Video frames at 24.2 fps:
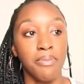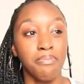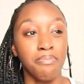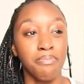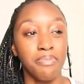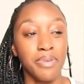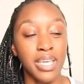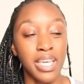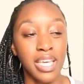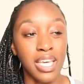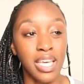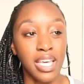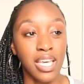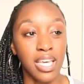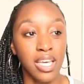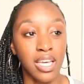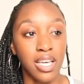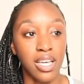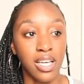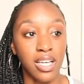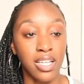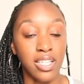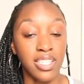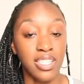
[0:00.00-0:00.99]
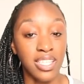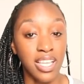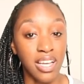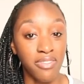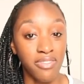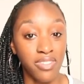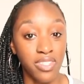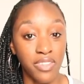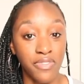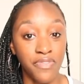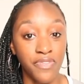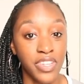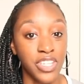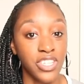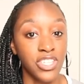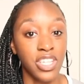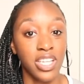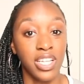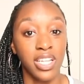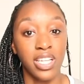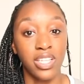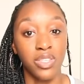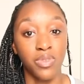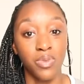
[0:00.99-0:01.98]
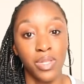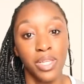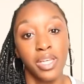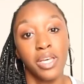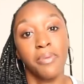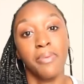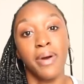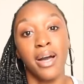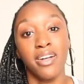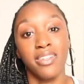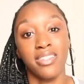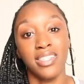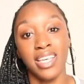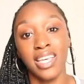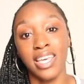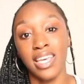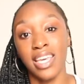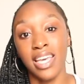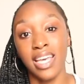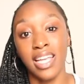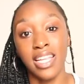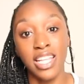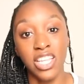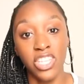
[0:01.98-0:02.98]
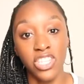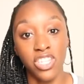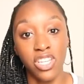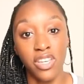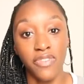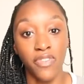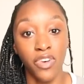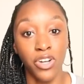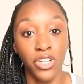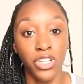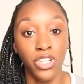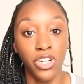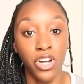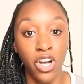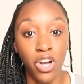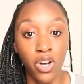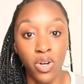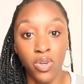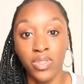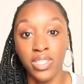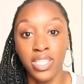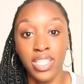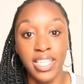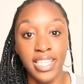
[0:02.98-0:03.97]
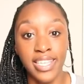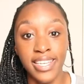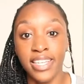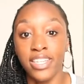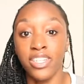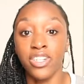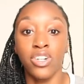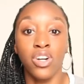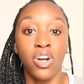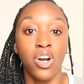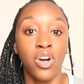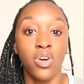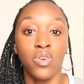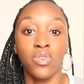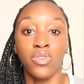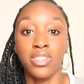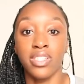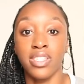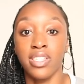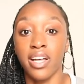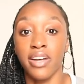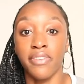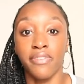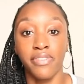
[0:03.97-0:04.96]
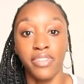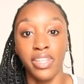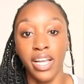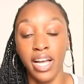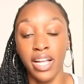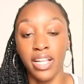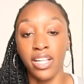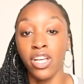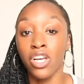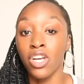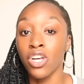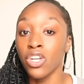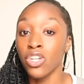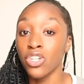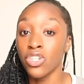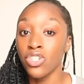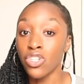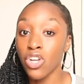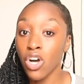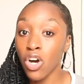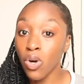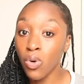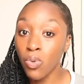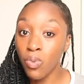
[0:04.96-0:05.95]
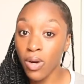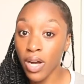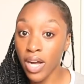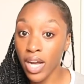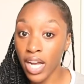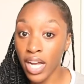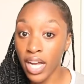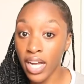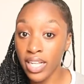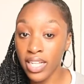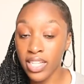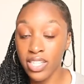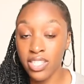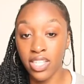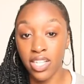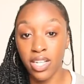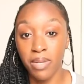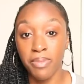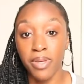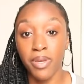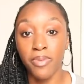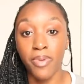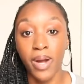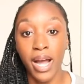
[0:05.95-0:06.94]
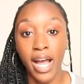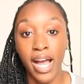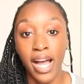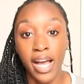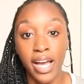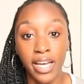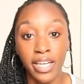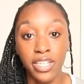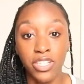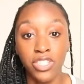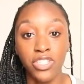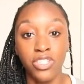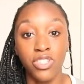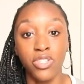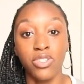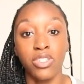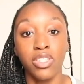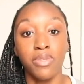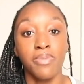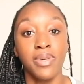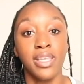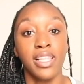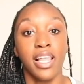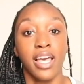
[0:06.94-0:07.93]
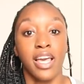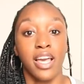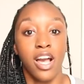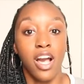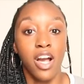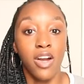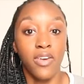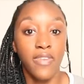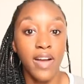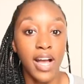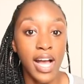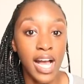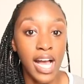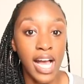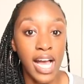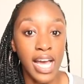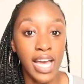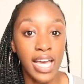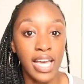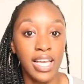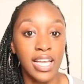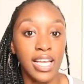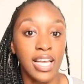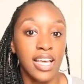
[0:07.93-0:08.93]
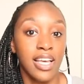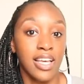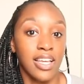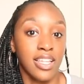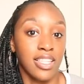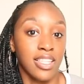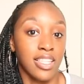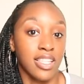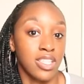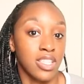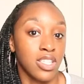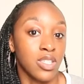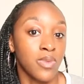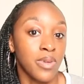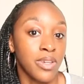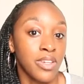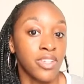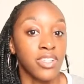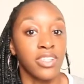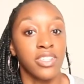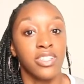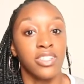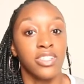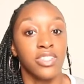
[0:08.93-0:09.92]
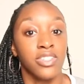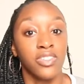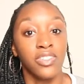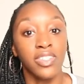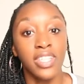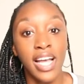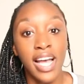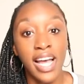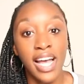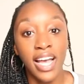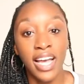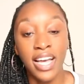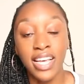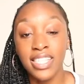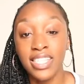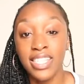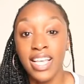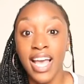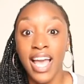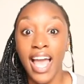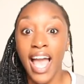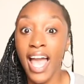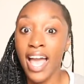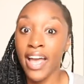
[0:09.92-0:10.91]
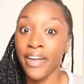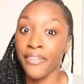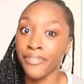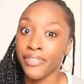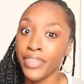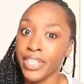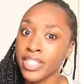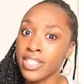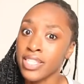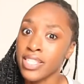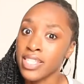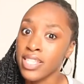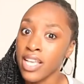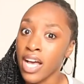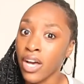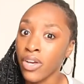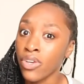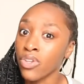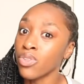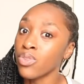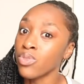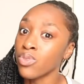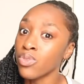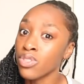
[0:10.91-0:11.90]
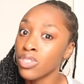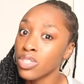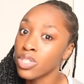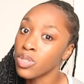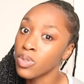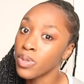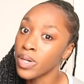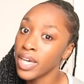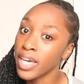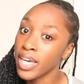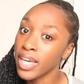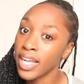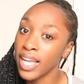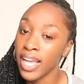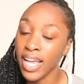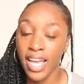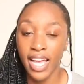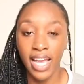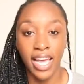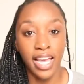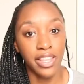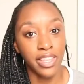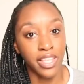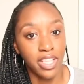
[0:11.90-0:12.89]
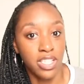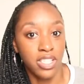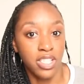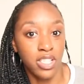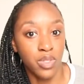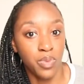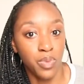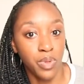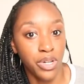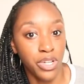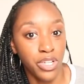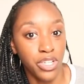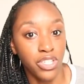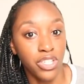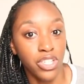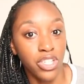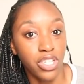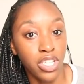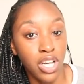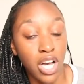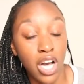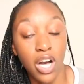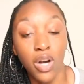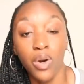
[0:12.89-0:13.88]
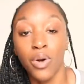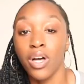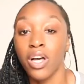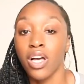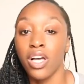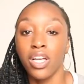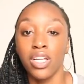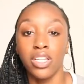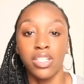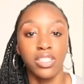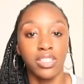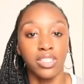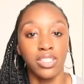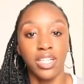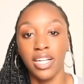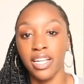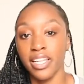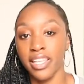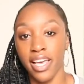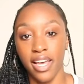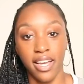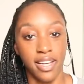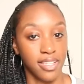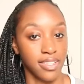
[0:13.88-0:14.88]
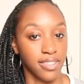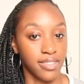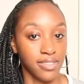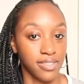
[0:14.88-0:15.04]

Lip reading: being self-sufficient. It's really about taking initiative on your own to get your own stuff done. No one is gonna be behind you to be like, all right, this is what you need to do next, and this is how you do it, and this is where you should go. None of that